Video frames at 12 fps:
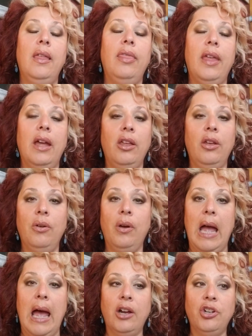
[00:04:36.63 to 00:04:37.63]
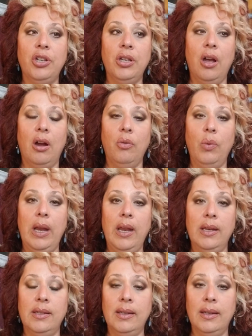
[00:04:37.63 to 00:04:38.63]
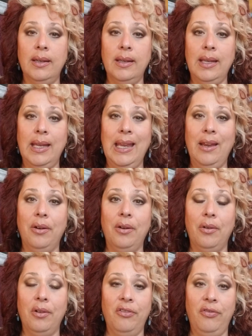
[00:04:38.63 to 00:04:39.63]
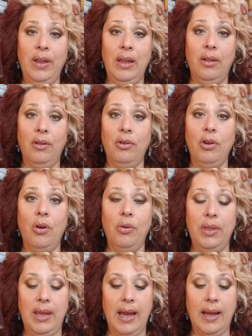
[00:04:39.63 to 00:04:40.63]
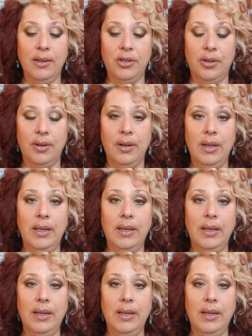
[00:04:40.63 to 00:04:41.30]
that you actually are waiting to hear or feel or know the answer.